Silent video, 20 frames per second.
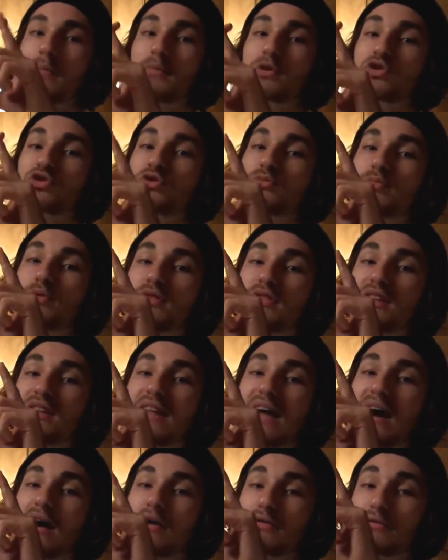but you put the
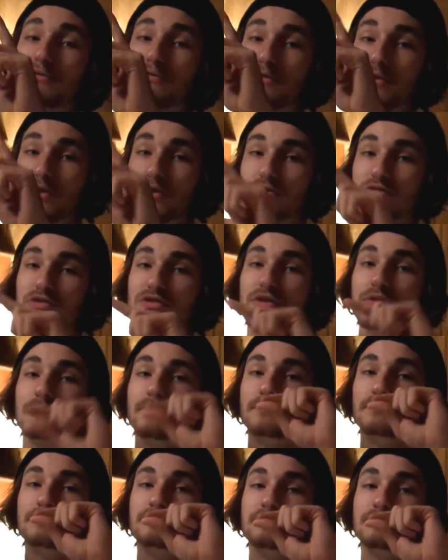noun first
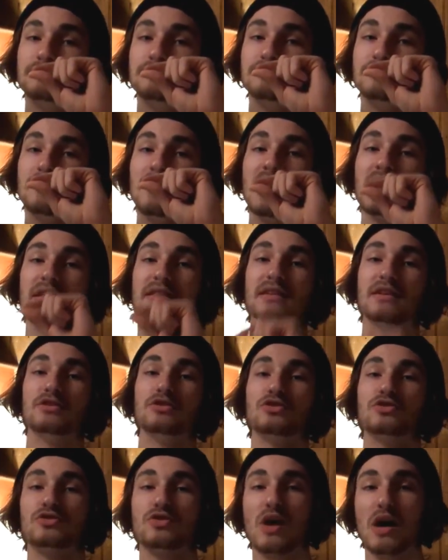and
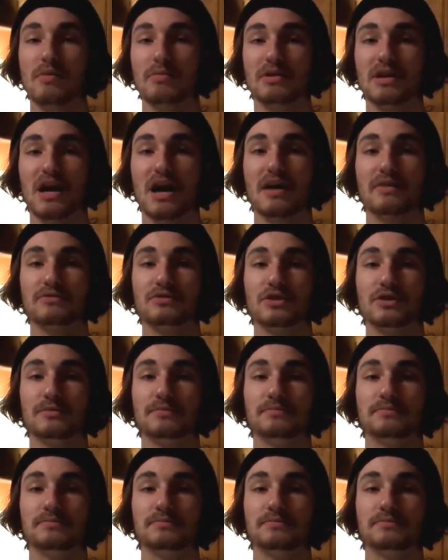describe it after.